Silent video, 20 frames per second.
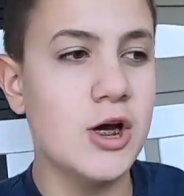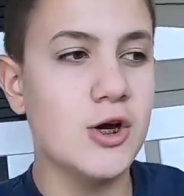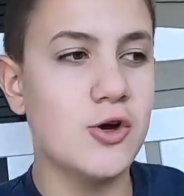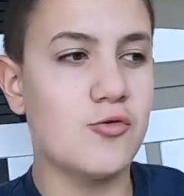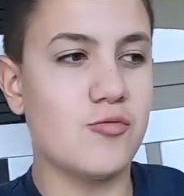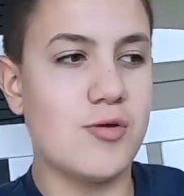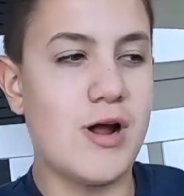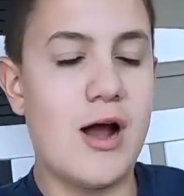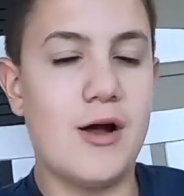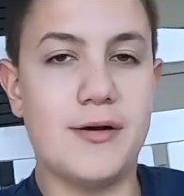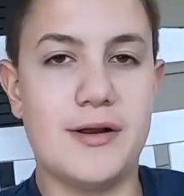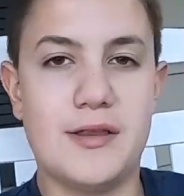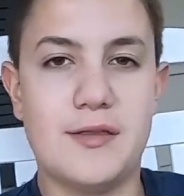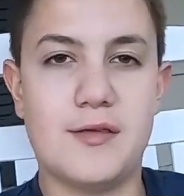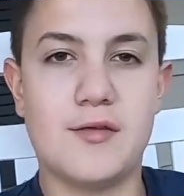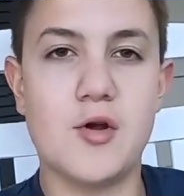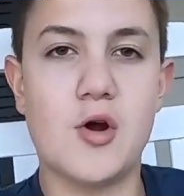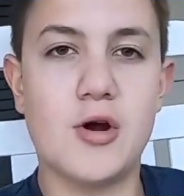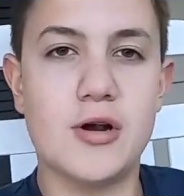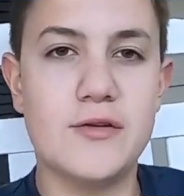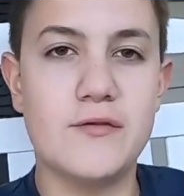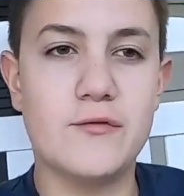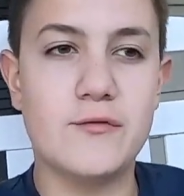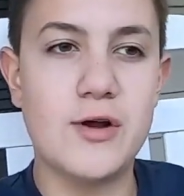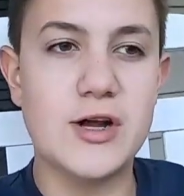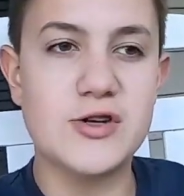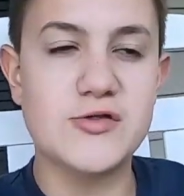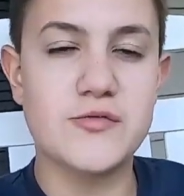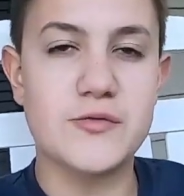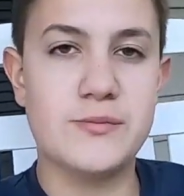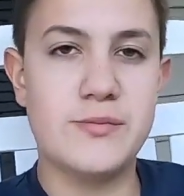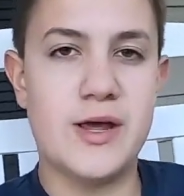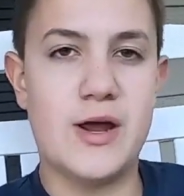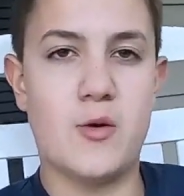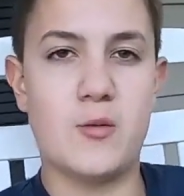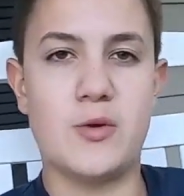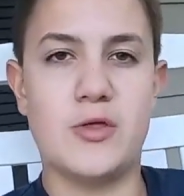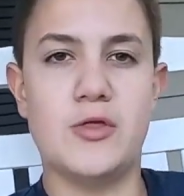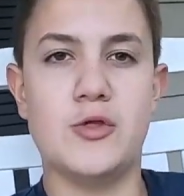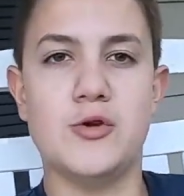ground and starting fresh from
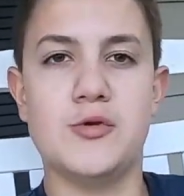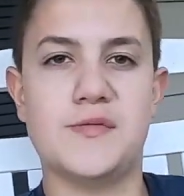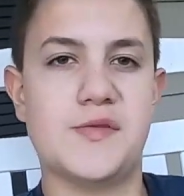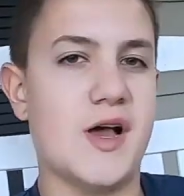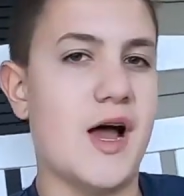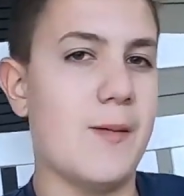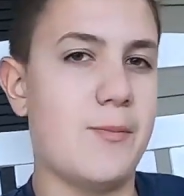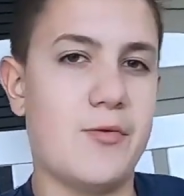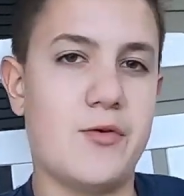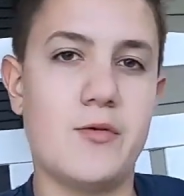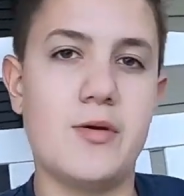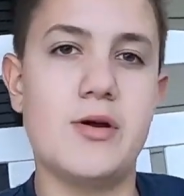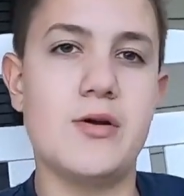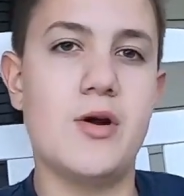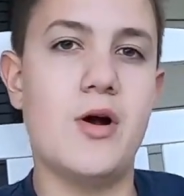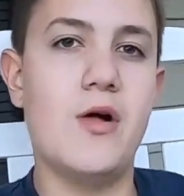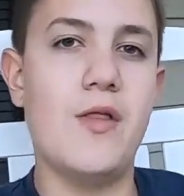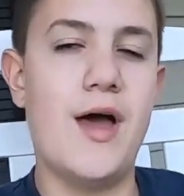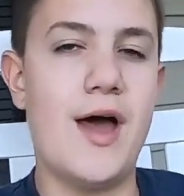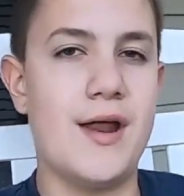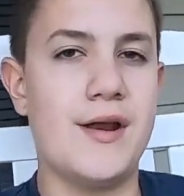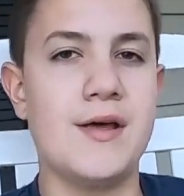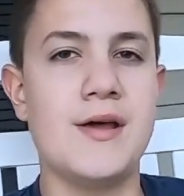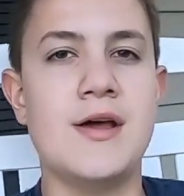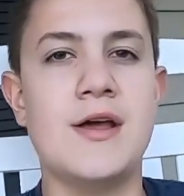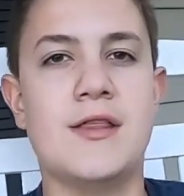there with new topsoil and all that.